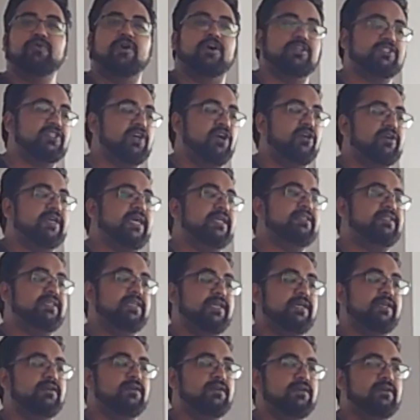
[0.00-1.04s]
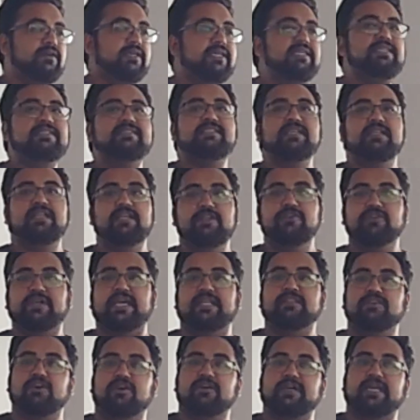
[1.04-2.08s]
you are targeting easily, you
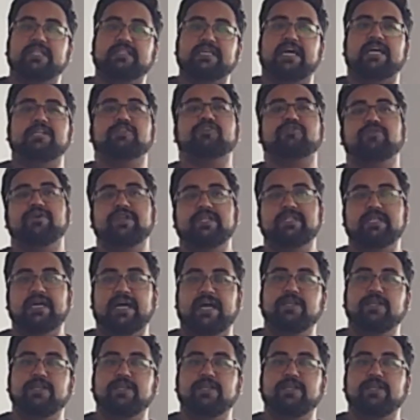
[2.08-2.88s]
can target Android,